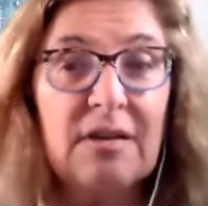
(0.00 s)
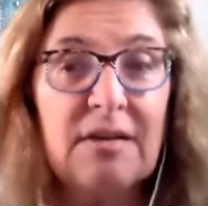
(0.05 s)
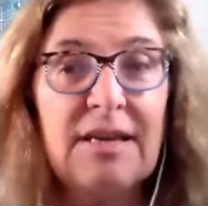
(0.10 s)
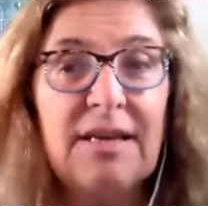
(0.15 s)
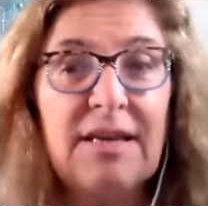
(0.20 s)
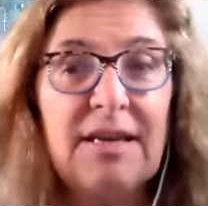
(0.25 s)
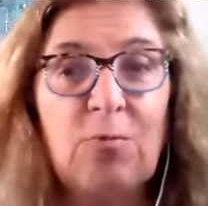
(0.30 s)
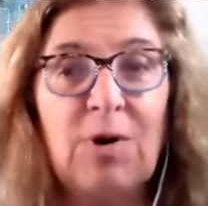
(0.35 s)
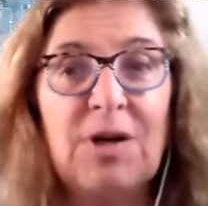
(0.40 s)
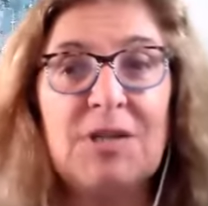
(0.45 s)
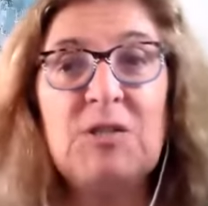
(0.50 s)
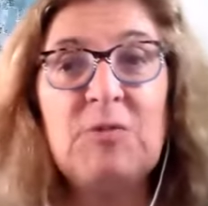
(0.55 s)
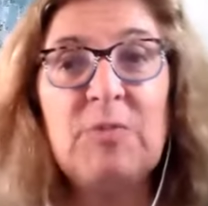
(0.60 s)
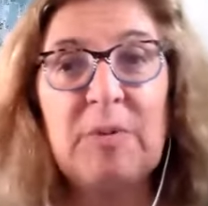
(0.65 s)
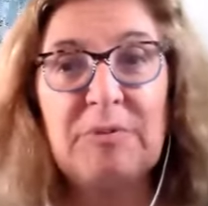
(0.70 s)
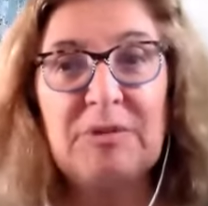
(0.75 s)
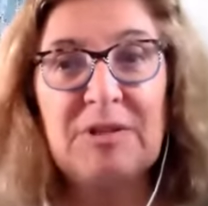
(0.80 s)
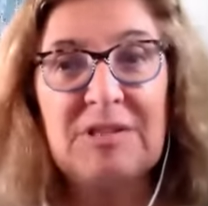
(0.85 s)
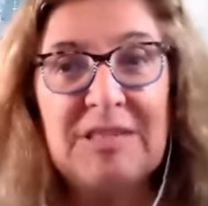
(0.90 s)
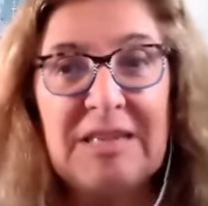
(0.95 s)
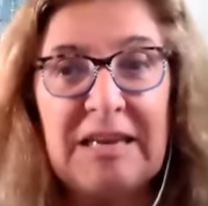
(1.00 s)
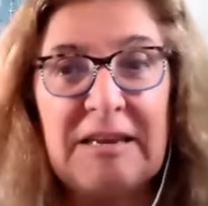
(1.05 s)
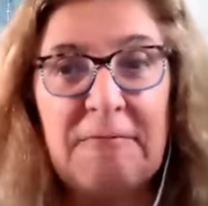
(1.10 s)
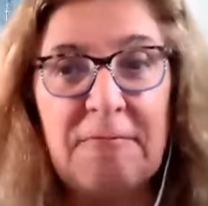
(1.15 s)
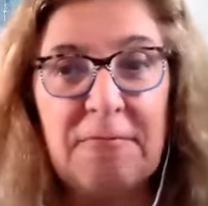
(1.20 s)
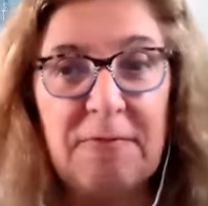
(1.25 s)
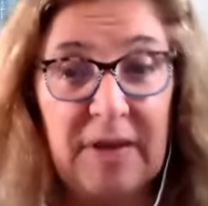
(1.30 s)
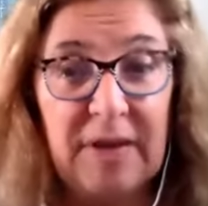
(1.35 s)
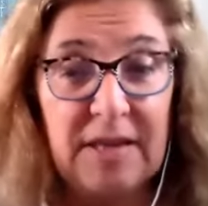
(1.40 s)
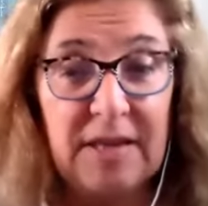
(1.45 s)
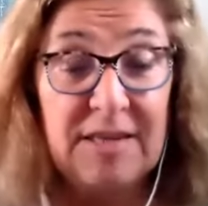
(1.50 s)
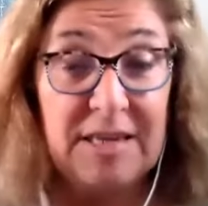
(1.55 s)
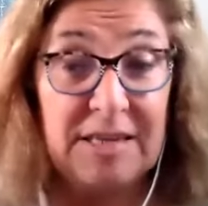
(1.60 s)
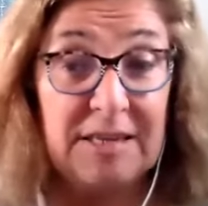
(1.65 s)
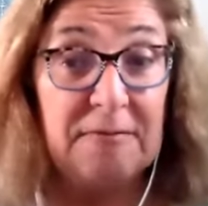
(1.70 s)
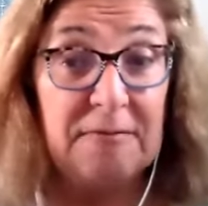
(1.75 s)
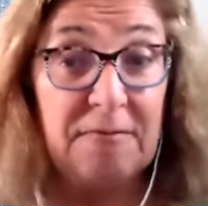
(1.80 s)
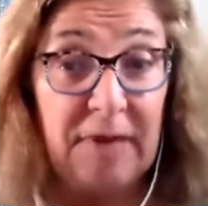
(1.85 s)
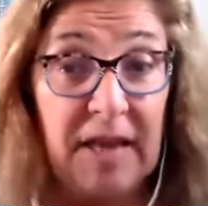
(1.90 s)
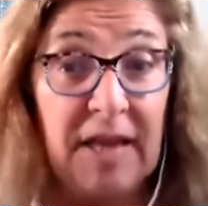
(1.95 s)
and wants to be able to take
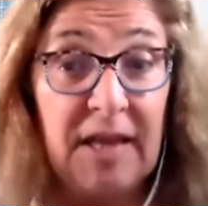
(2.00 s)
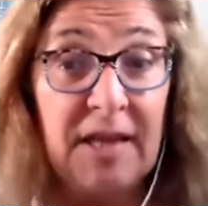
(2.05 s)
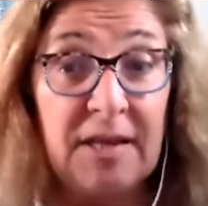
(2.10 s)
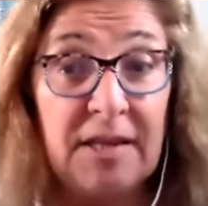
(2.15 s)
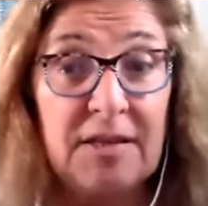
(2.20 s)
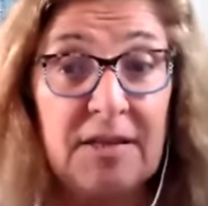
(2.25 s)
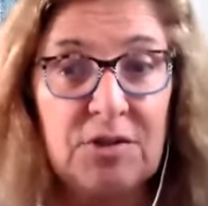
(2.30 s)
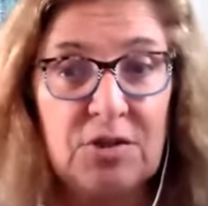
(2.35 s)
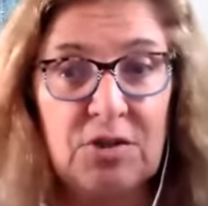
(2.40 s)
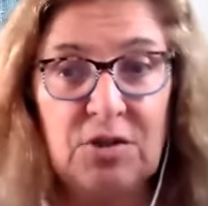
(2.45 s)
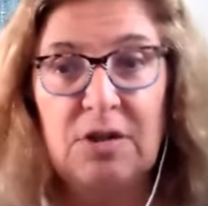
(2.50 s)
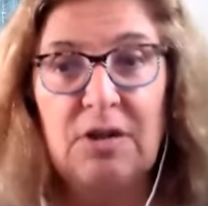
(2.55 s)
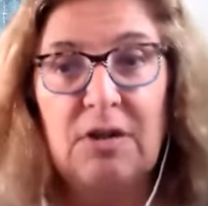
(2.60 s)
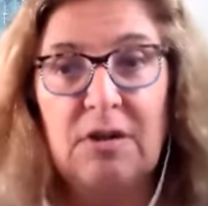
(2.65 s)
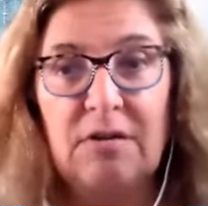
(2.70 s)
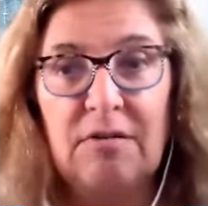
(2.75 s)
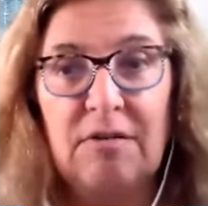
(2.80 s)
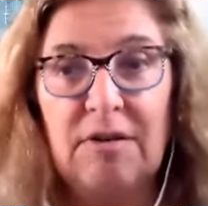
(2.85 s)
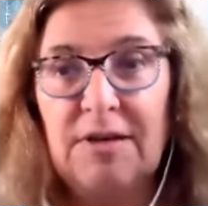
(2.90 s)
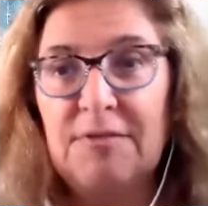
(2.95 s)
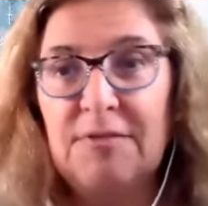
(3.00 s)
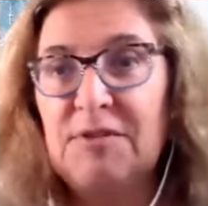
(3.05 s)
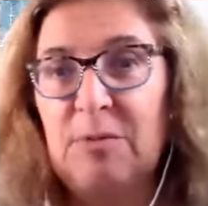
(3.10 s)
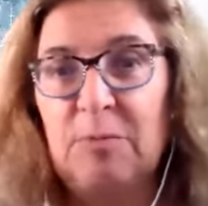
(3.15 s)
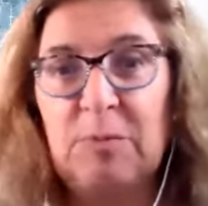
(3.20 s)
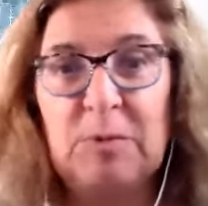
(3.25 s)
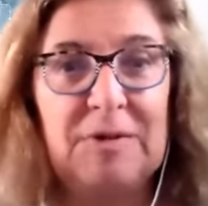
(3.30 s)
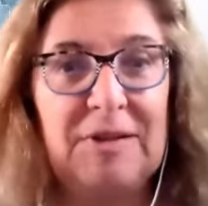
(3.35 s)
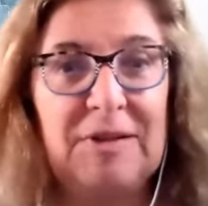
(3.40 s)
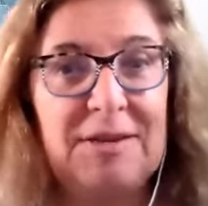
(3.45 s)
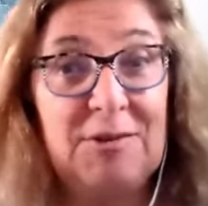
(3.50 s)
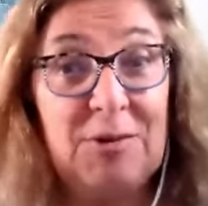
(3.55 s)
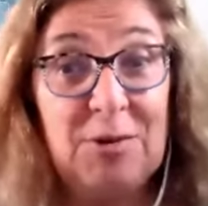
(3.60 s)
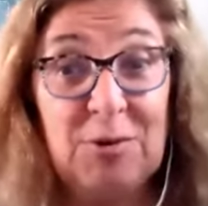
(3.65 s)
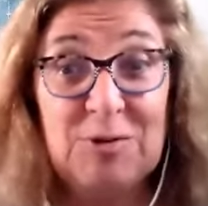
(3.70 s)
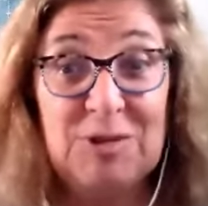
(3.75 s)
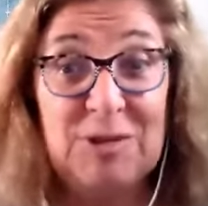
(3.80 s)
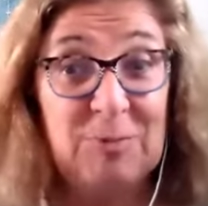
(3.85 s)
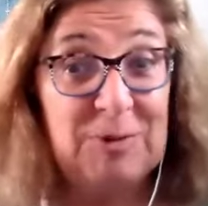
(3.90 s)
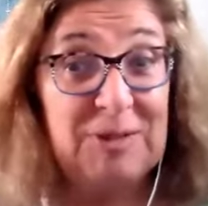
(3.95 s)
advantage of someone like
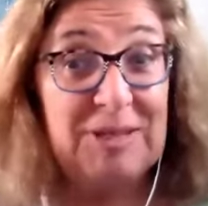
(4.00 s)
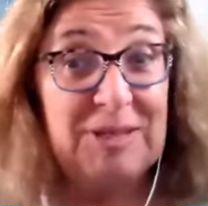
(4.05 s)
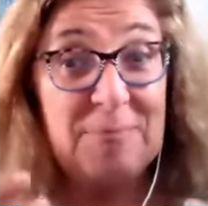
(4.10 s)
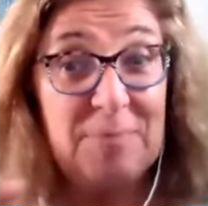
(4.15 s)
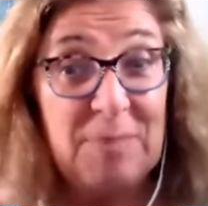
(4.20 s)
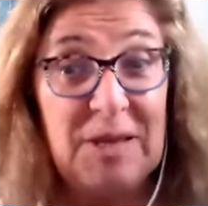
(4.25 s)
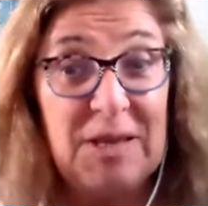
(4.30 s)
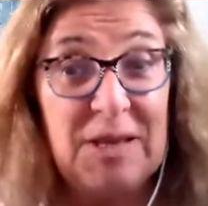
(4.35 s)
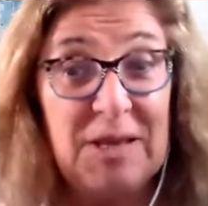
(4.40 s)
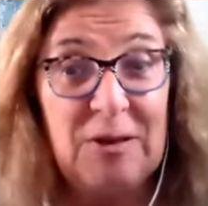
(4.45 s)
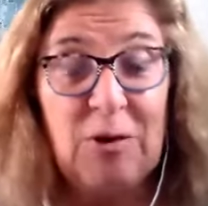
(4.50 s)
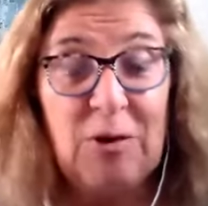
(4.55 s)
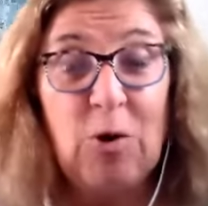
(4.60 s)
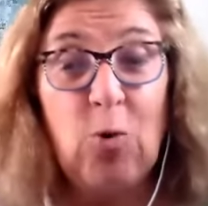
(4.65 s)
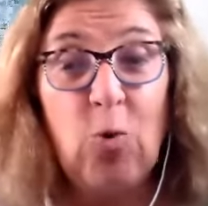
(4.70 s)
you, someone like me,